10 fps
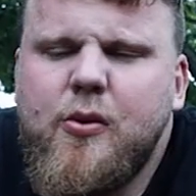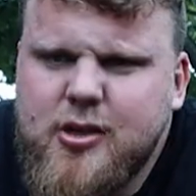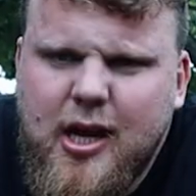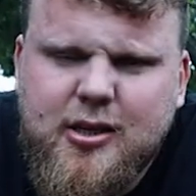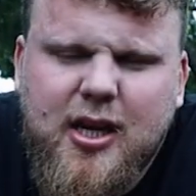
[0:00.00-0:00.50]
It
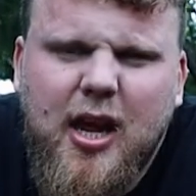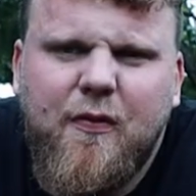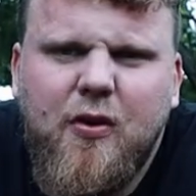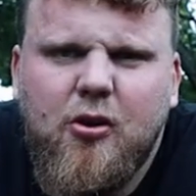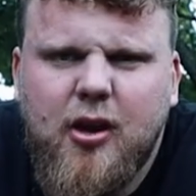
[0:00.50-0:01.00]
was nice to get a
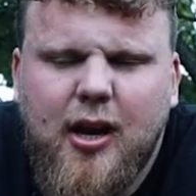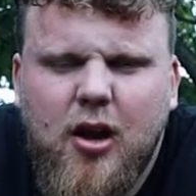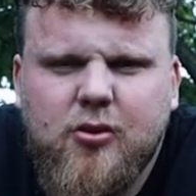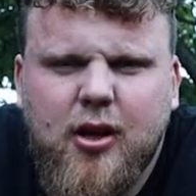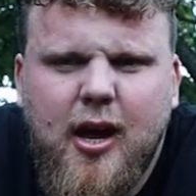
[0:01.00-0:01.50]
feel of the
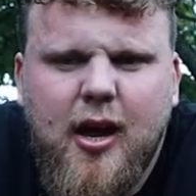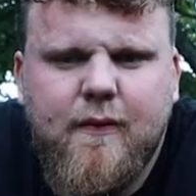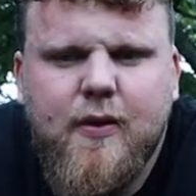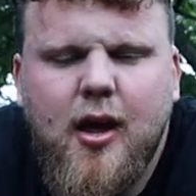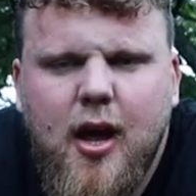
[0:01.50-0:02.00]
crowd again.